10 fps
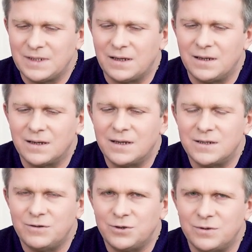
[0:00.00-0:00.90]
Where is
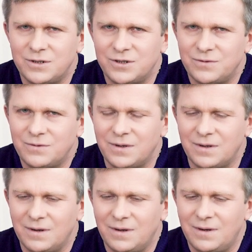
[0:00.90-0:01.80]
to prove that you are
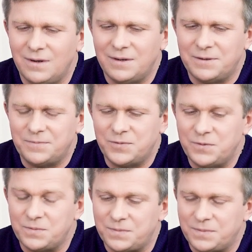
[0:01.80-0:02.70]
alive?
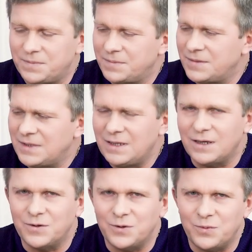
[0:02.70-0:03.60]
Well,
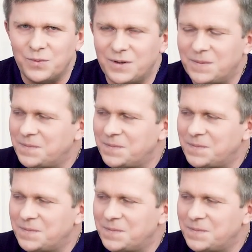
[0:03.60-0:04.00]
this is stupid.